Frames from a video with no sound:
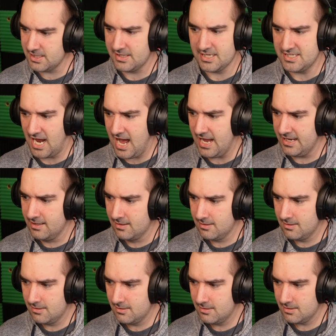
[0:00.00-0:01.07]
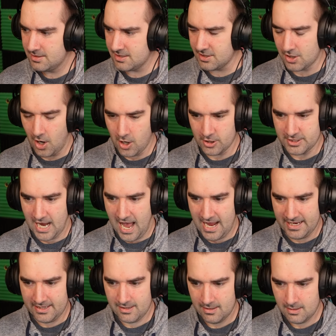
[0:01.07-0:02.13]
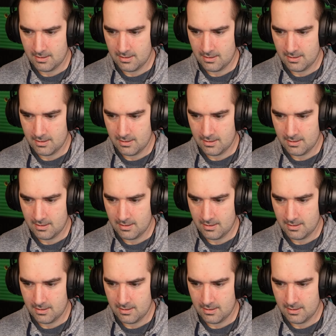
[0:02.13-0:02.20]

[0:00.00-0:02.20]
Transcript: Did they die? Did the car die?